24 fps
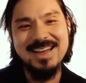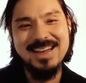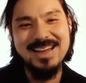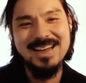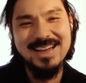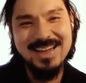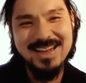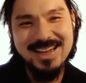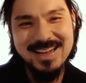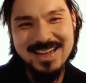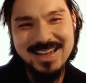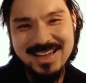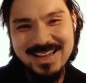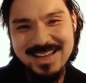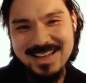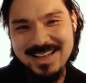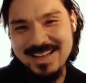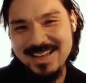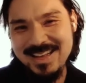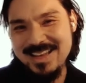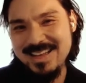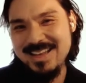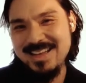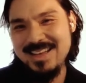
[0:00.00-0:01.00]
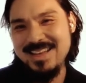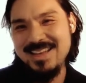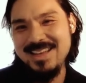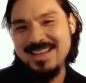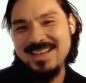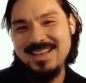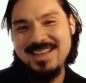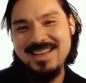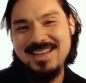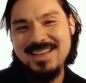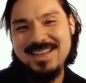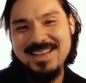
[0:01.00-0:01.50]

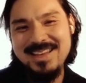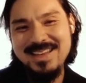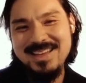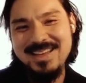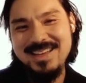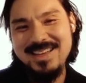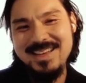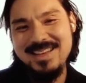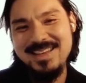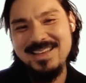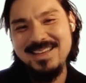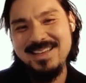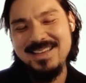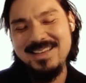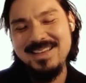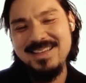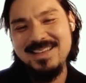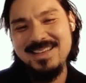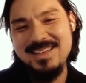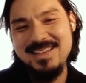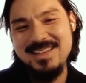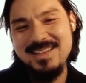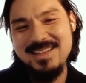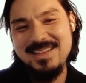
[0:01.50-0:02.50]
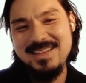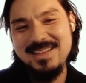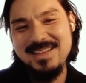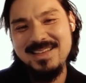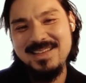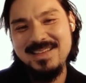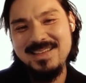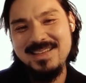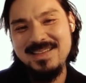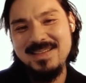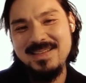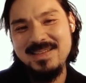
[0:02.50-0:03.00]

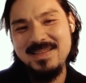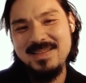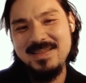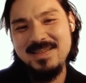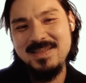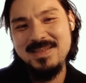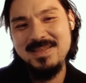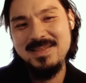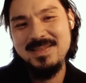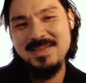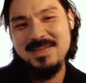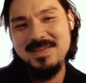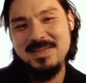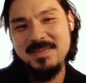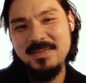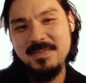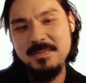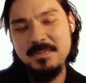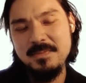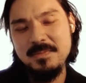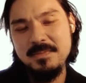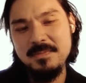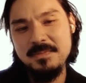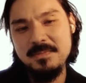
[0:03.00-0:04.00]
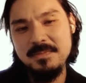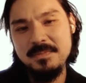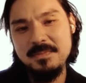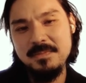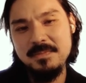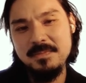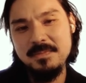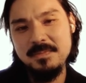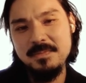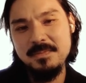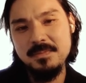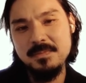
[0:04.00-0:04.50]
(silent)